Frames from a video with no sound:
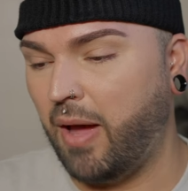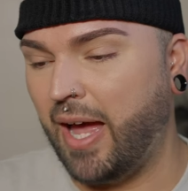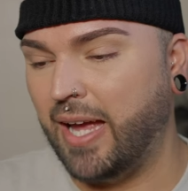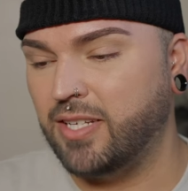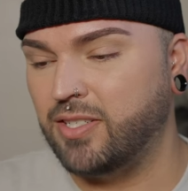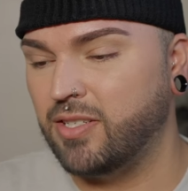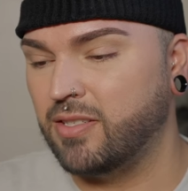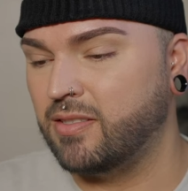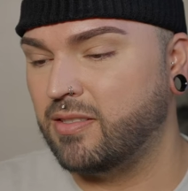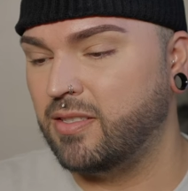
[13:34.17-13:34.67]
I
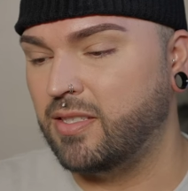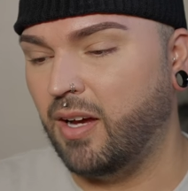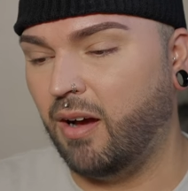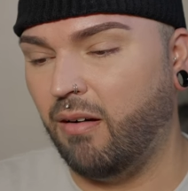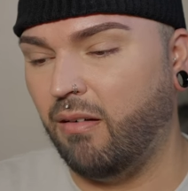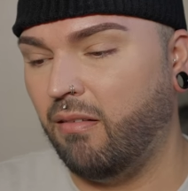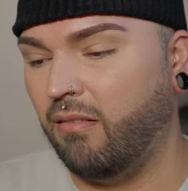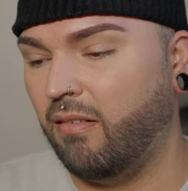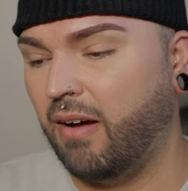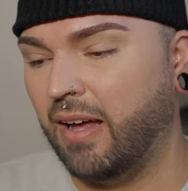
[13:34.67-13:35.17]
just
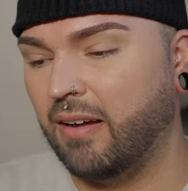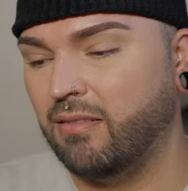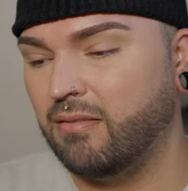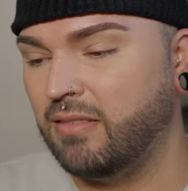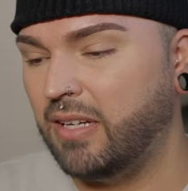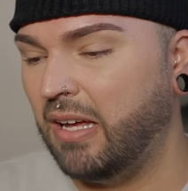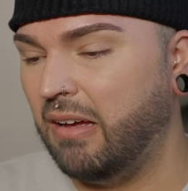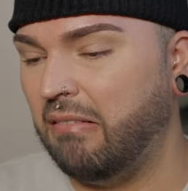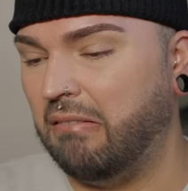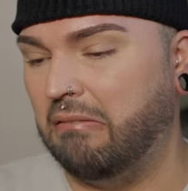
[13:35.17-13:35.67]
don't, I don't
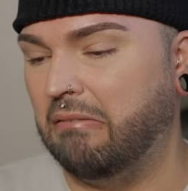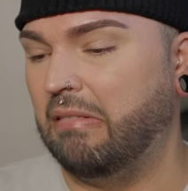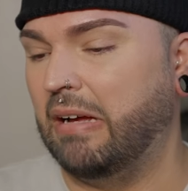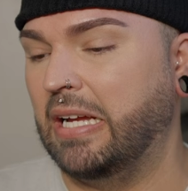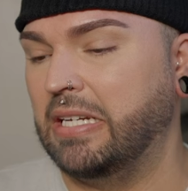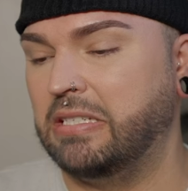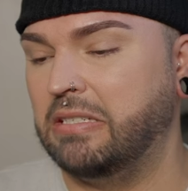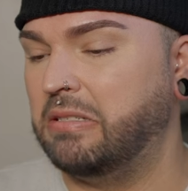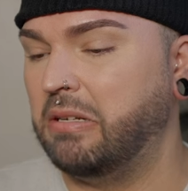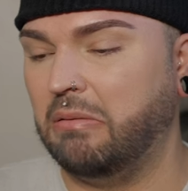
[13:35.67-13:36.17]
know.
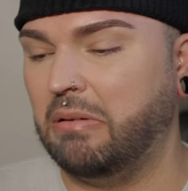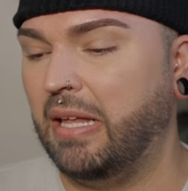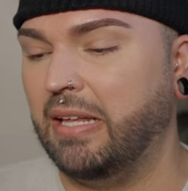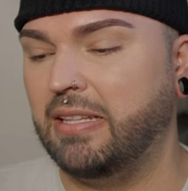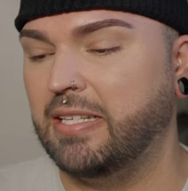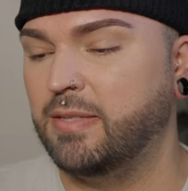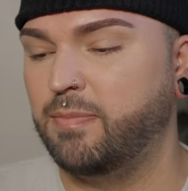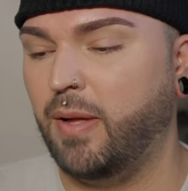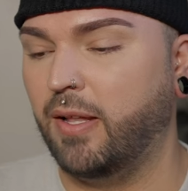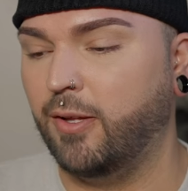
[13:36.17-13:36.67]
I just don't like
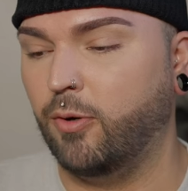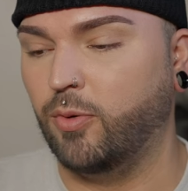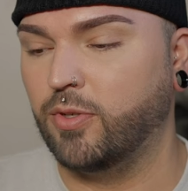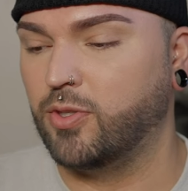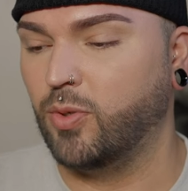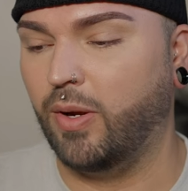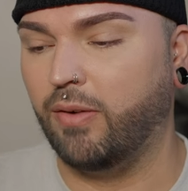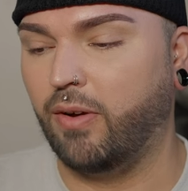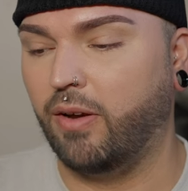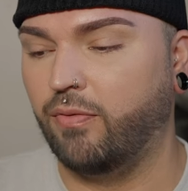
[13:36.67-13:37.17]
this palette whatsoever.